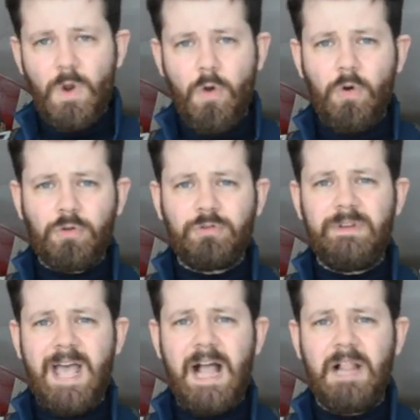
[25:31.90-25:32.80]

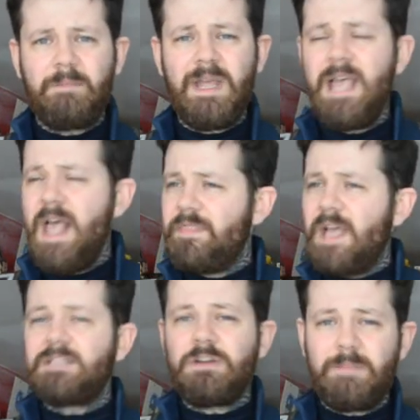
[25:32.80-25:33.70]
ordering the helmet.
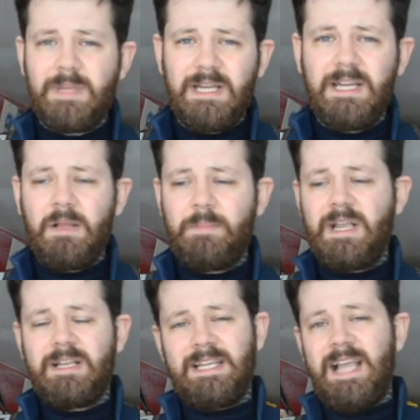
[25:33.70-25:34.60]
That's going to be a little bit
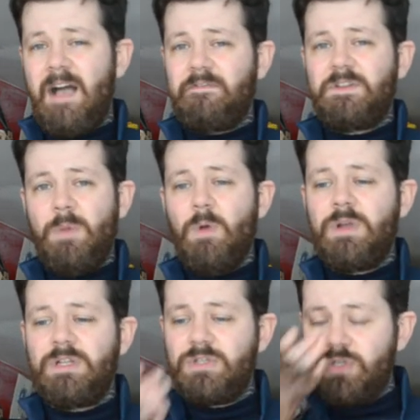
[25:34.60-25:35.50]
because I have
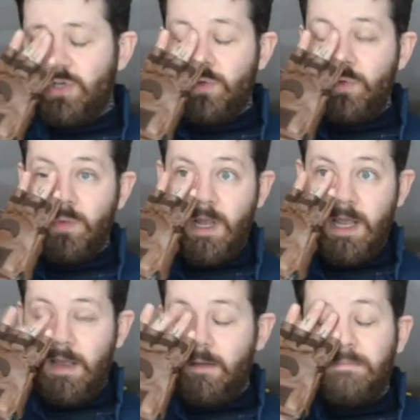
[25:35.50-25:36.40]
spoken to
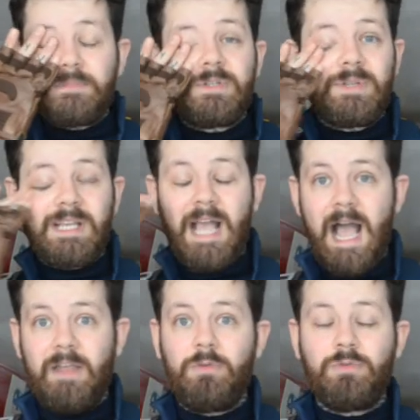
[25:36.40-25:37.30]
um, to the
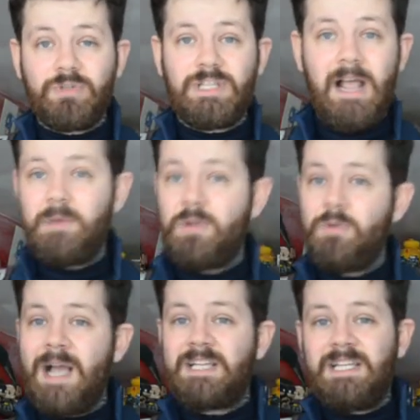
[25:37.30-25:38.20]
guy who does the helmet,
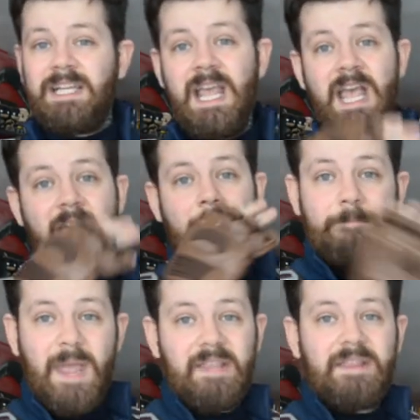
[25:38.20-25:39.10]
who actually
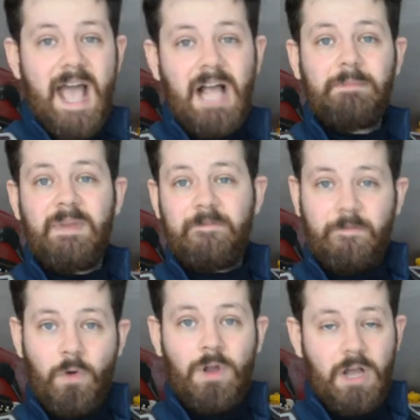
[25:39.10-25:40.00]
made the helmet
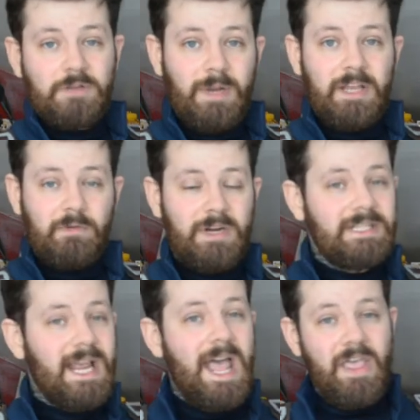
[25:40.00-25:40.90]
for Cosplay
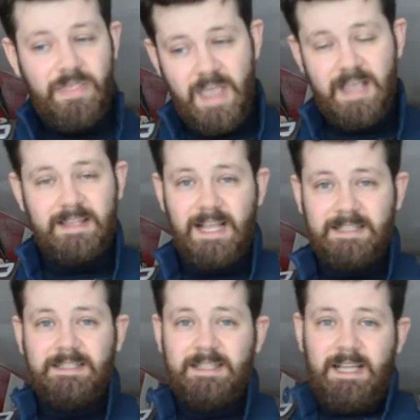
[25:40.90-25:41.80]
Chris.
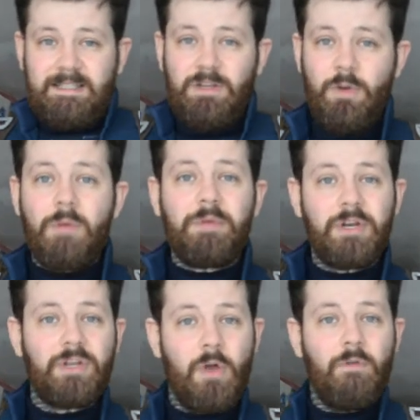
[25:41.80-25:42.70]
that's that's who I'm
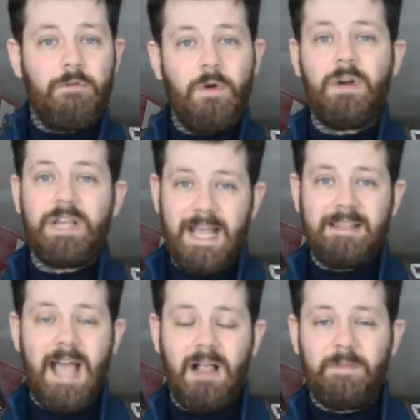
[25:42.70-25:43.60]
going to go for and get
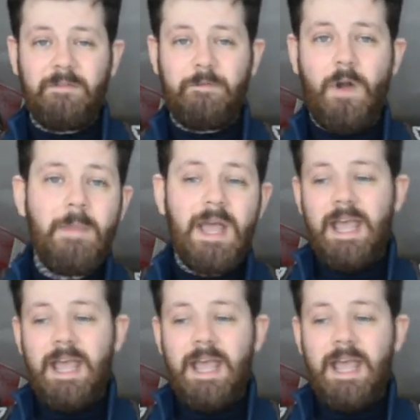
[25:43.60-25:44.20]
the helmet from.